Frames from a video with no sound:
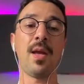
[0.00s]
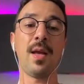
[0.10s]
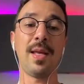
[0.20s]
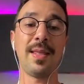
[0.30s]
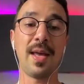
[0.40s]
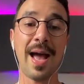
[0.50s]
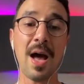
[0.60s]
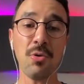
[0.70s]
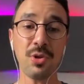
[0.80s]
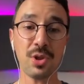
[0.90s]
In the
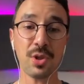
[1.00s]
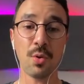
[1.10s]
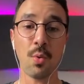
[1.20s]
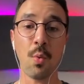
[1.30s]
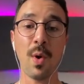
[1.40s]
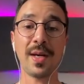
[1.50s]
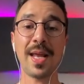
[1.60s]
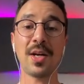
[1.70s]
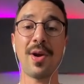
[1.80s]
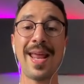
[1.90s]
outs, one can
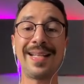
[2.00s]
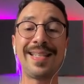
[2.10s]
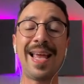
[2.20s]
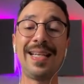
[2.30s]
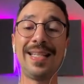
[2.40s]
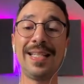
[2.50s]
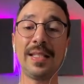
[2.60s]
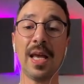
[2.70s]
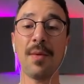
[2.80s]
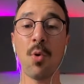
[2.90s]
connect LEDs
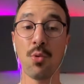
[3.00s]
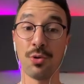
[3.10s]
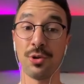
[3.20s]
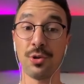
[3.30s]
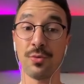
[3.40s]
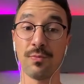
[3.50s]
and motors.